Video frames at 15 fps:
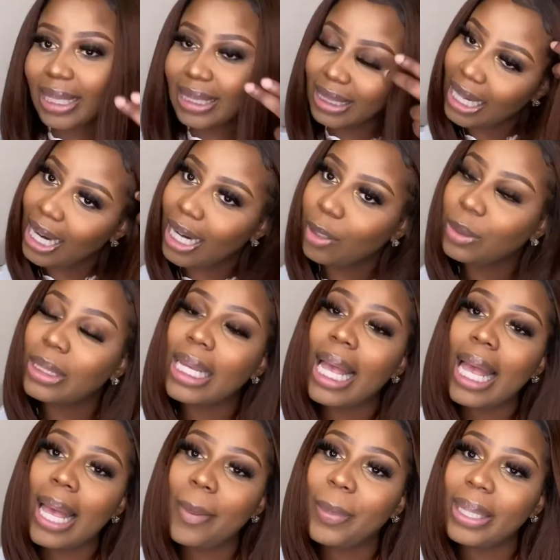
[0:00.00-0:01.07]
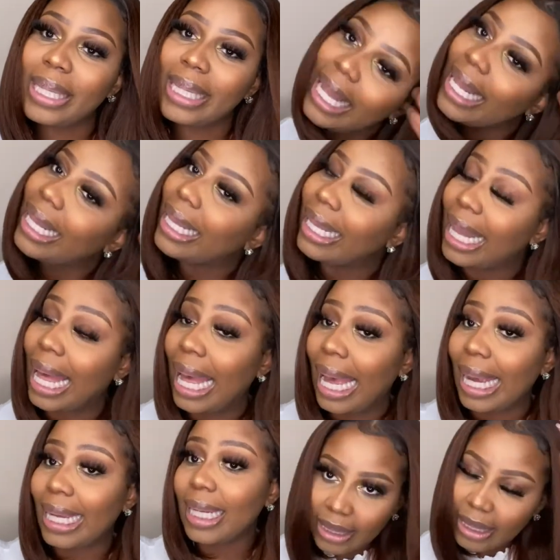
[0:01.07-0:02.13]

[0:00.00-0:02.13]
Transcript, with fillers: Shout out to Ebony Line.